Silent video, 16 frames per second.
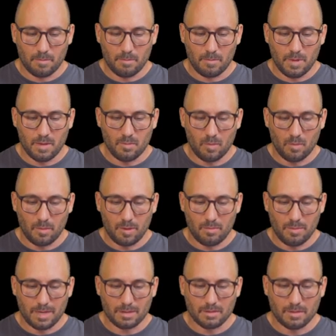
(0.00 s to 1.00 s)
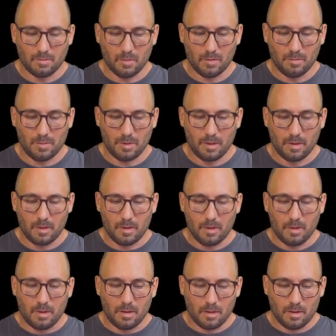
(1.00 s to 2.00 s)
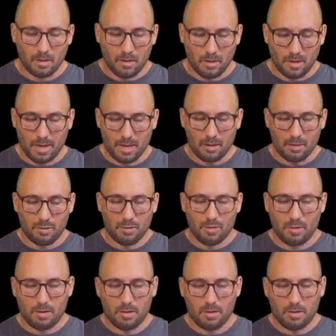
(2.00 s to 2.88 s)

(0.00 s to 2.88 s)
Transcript: minimum and maximum length,